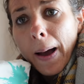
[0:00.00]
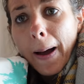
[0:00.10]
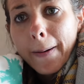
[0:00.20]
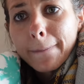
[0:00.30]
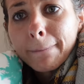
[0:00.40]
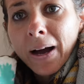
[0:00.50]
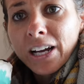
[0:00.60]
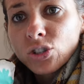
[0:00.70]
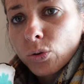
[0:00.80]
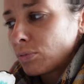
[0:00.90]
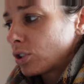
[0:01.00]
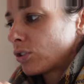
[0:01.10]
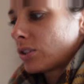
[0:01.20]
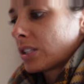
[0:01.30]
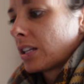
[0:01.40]
my
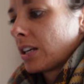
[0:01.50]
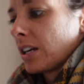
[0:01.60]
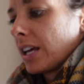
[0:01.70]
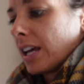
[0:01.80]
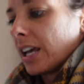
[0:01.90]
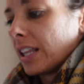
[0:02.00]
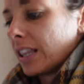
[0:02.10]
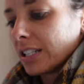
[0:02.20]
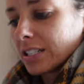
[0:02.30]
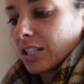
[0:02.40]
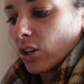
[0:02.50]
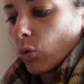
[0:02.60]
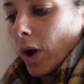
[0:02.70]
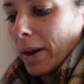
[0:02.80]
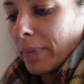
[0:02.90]
swimsuits in this
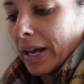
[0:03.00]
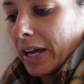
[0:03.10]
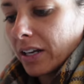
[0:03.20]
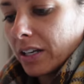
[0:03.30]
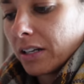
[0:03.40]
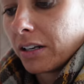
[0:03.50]
wet bag.